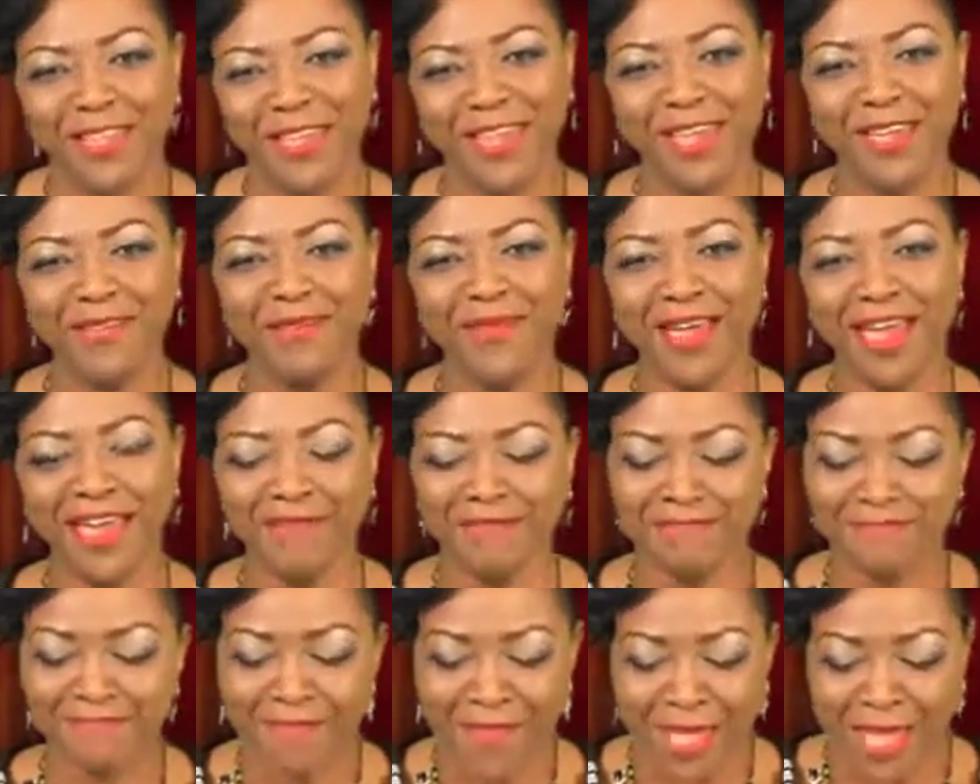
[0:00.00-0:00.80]

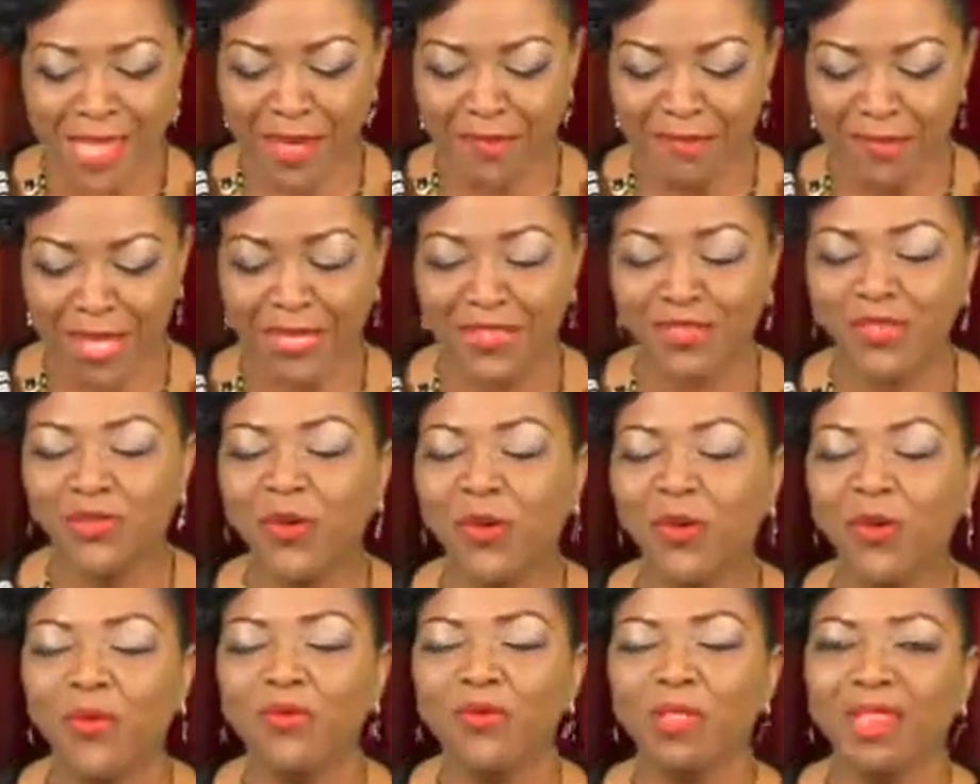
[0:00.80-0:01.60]
Amen. Amen.
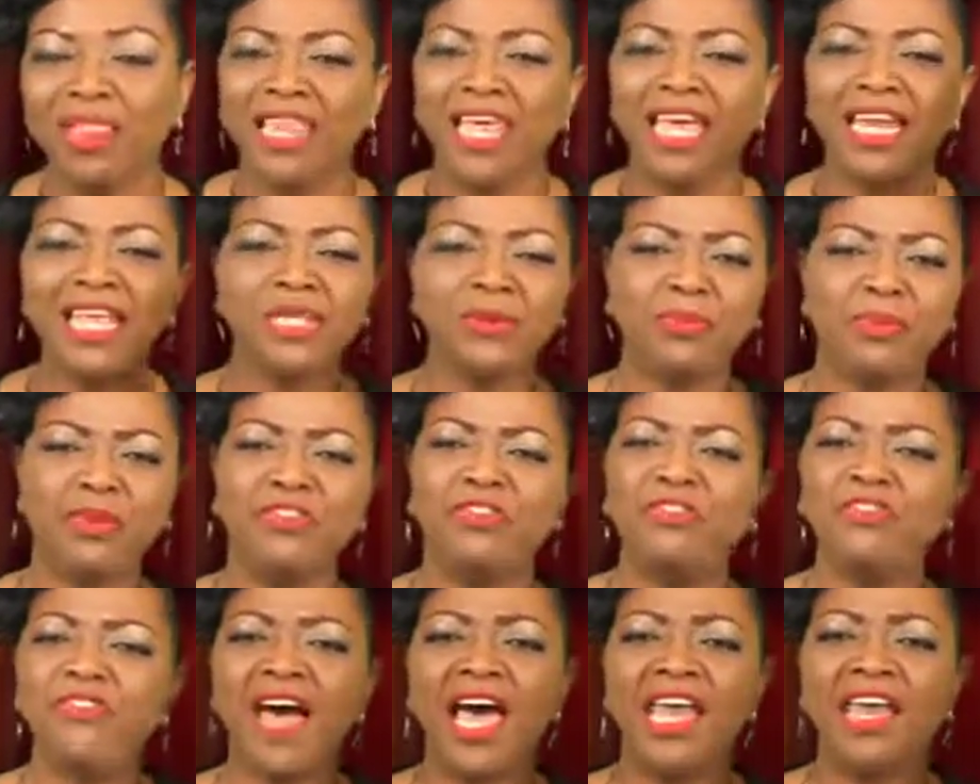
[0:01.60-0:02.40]
So let us pray.
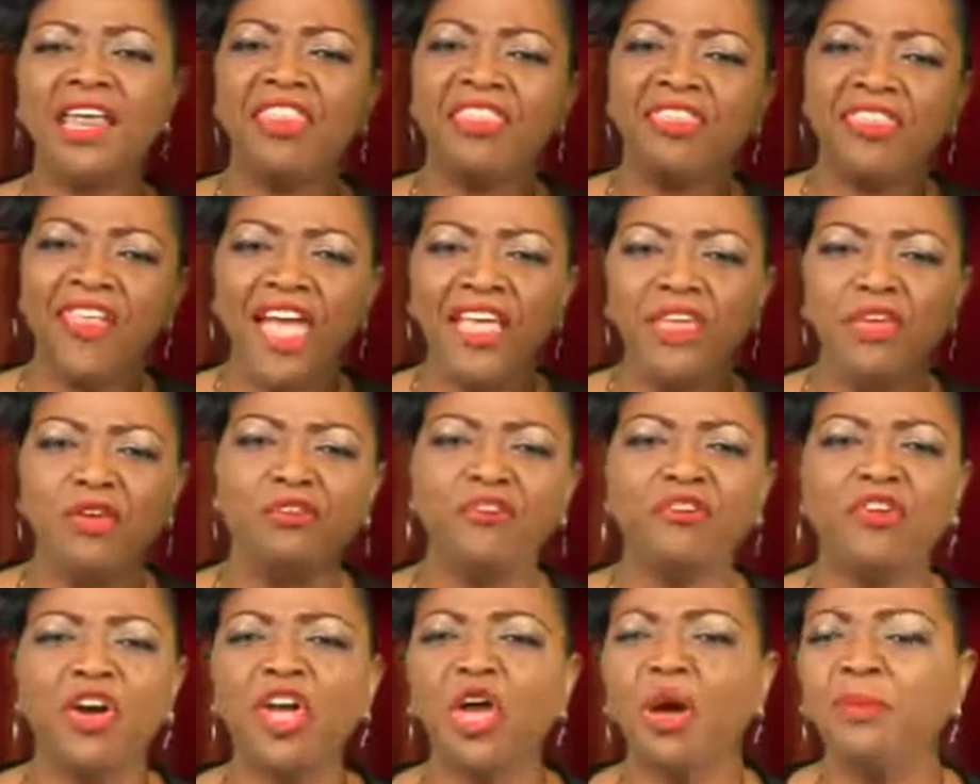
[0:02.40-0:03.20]
Father, thank you
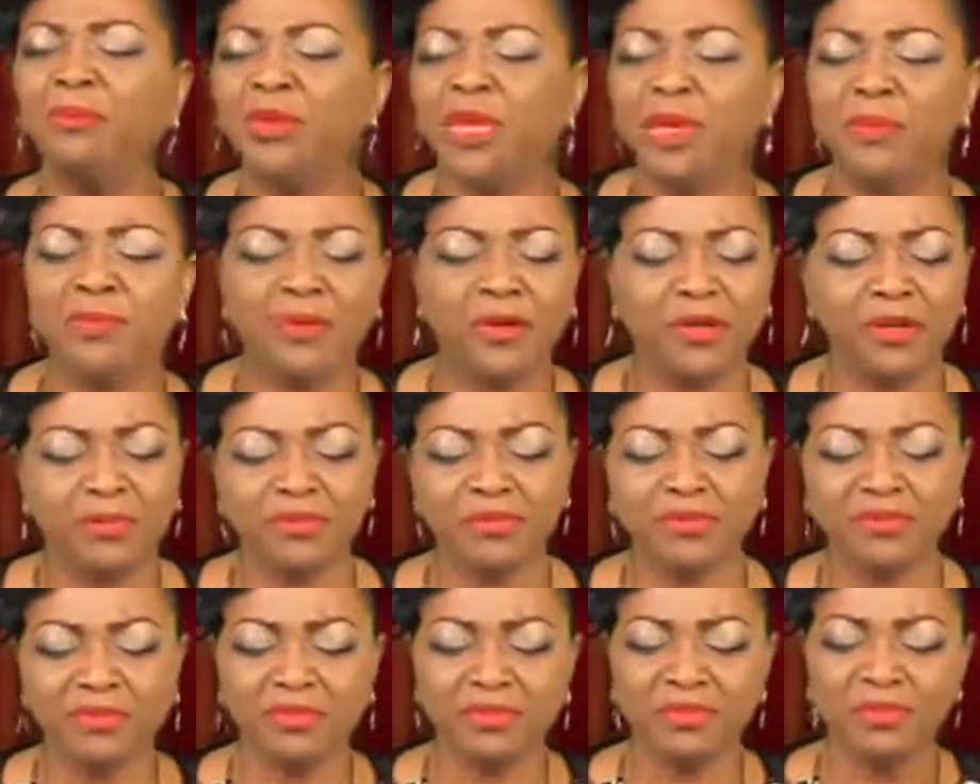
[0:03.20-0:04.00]
for your people.